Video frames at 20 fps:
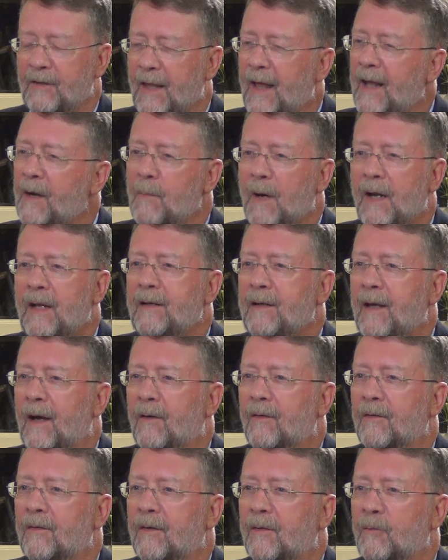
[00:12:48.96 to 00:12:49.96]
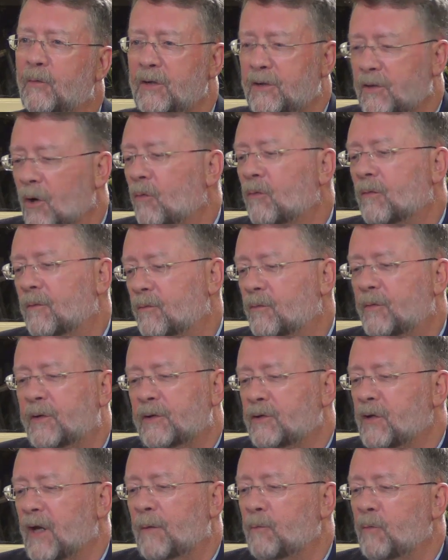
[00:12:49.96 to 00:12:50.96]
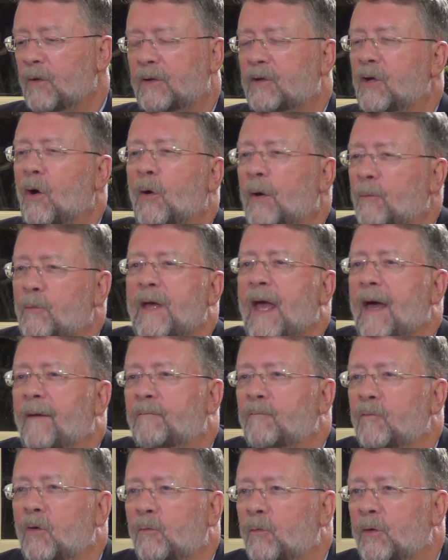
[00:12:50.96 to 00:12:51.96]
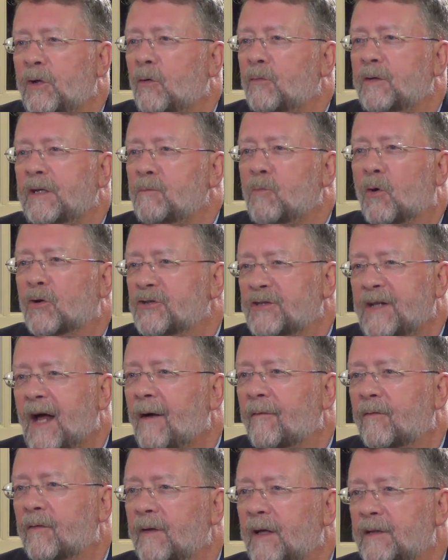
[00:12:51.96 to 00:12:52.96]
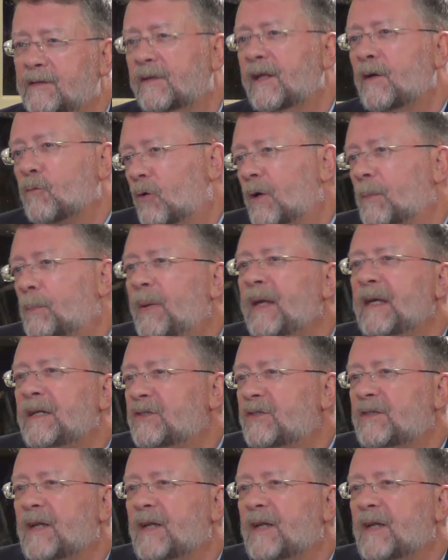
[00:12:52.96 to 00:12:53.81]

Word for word: a lot of money now. We don't we, and we don't and we have we don't need more stuff. That's the thing. We're at peak yeah.